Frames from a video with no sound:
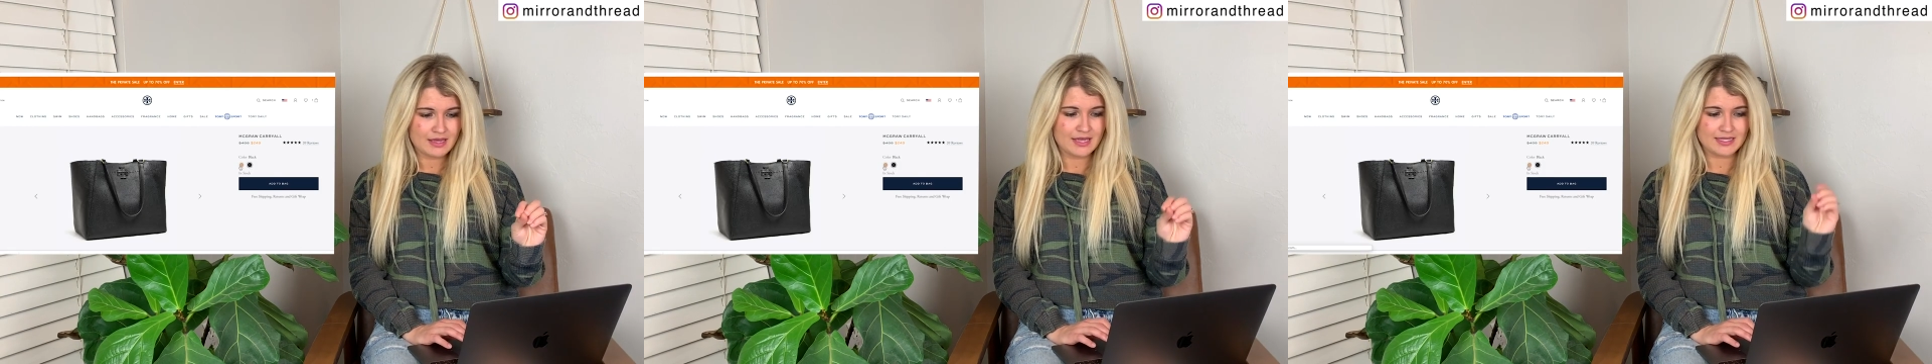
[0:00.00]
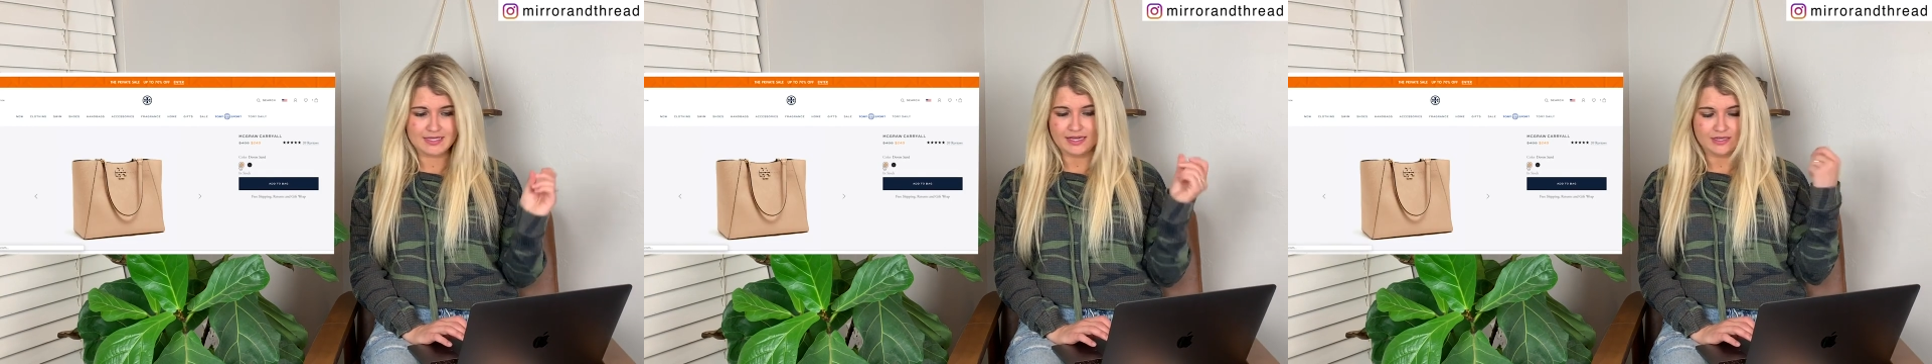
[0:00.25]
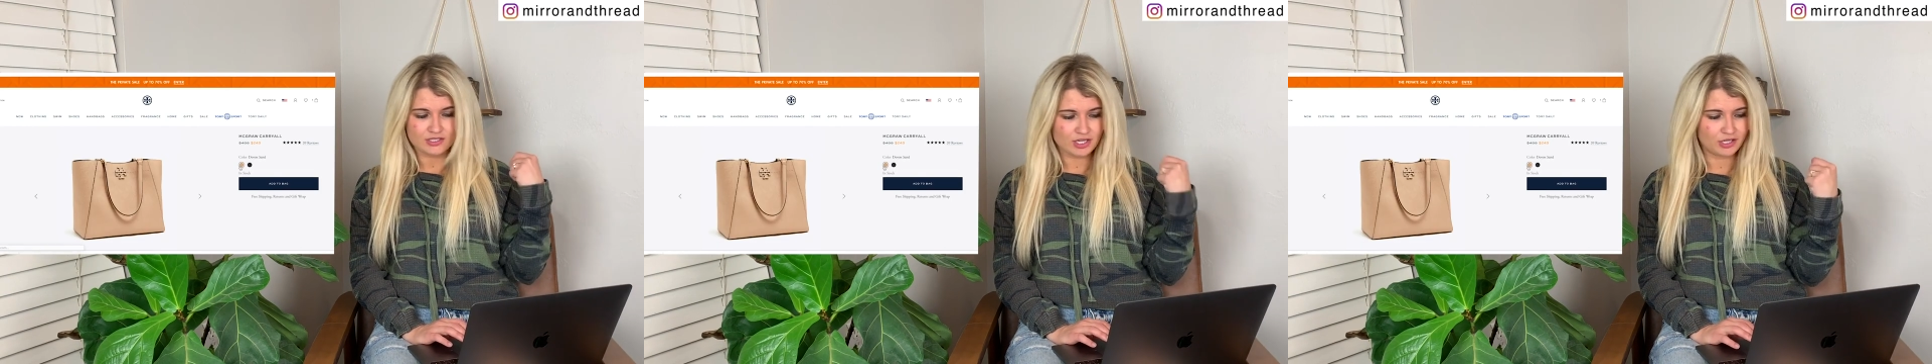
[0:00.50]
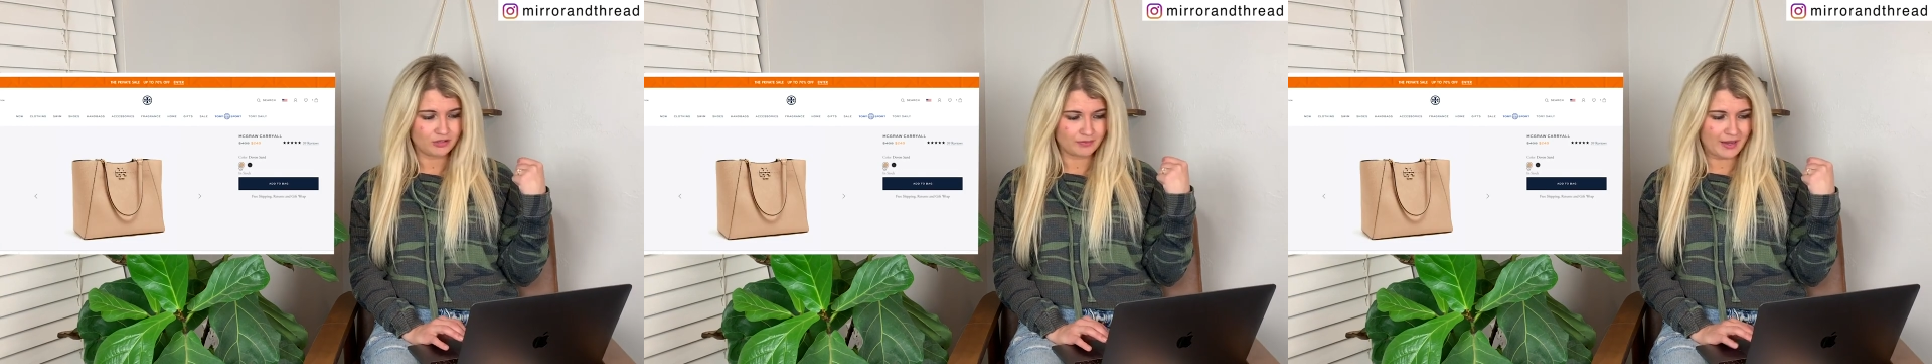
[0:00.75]
It's like a
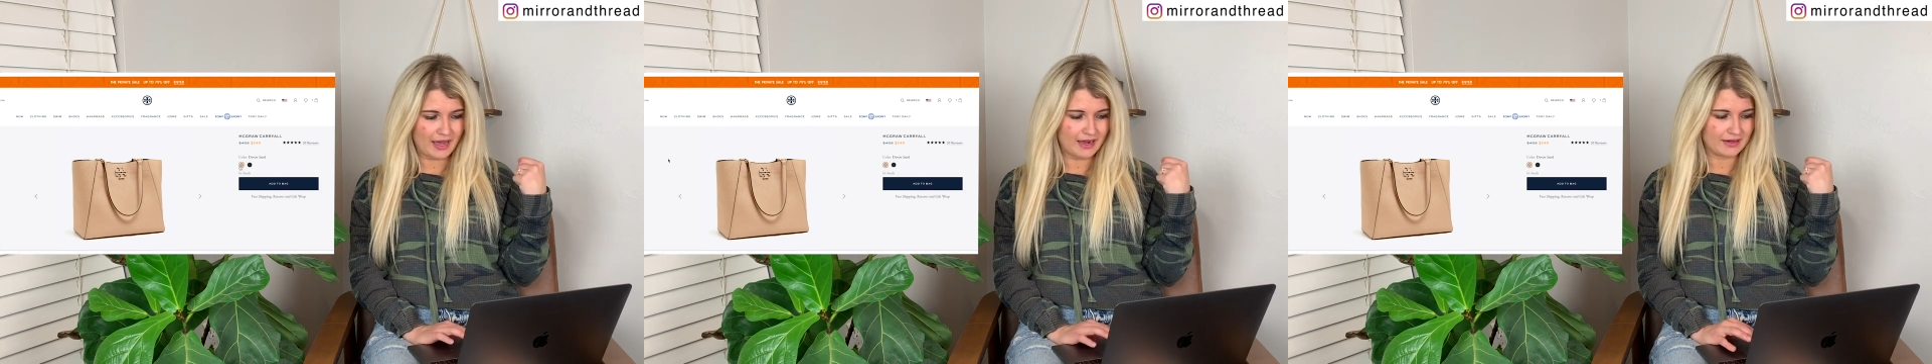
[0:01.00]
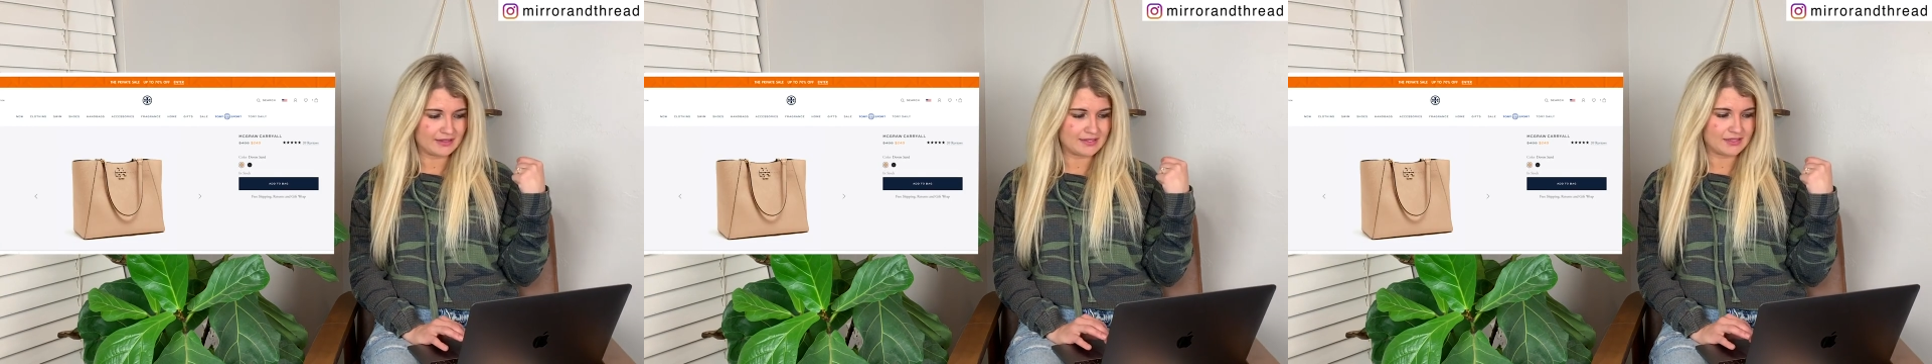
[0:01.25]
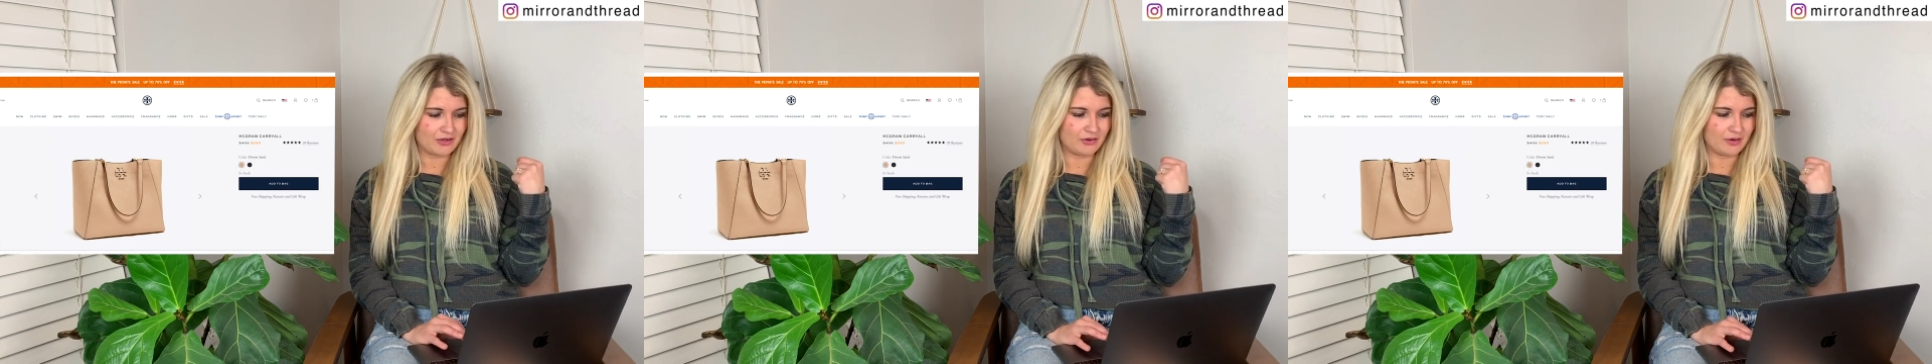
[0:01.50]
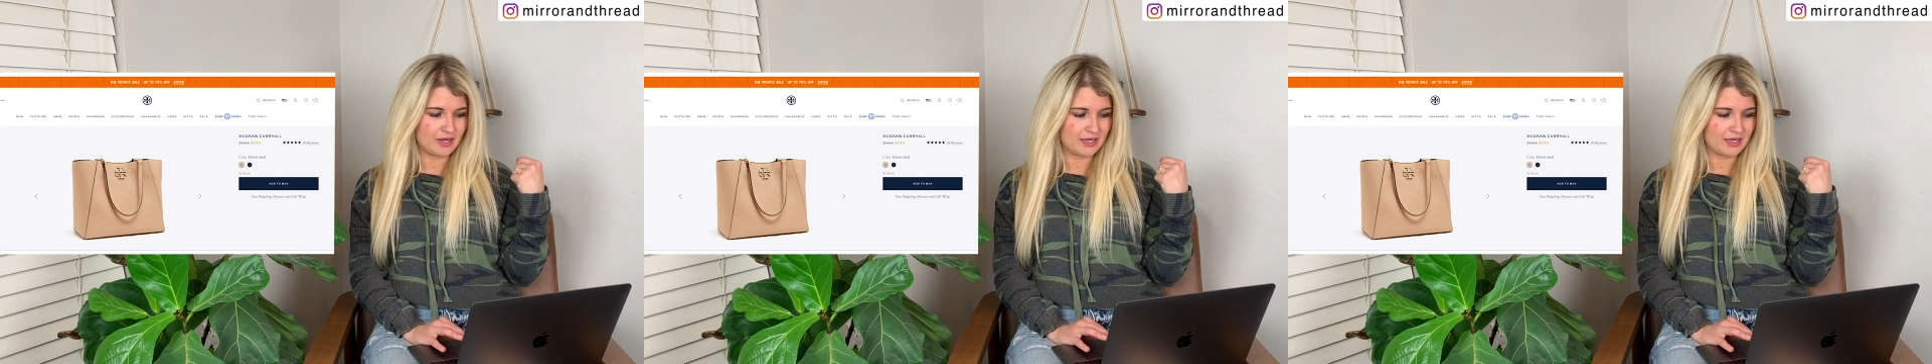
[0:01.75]
tote bag, so